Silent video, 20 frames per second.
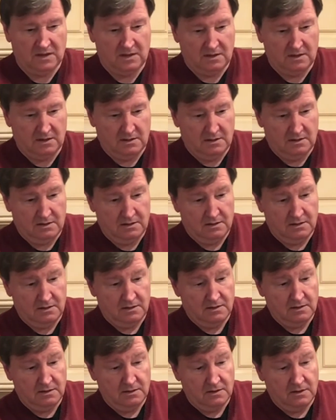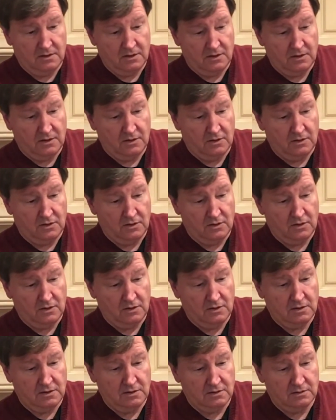
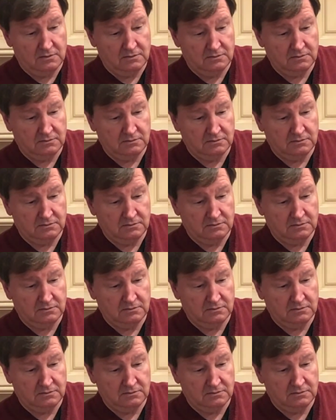(no one is talking)